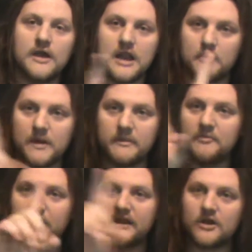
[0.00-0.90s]
and I'll
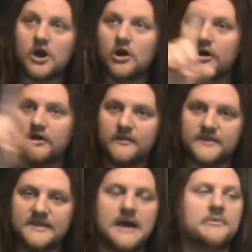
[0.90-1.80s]
probably put it in a card
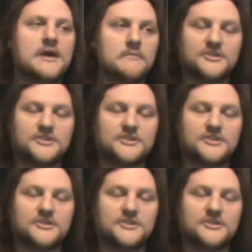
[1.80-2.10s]
on the top,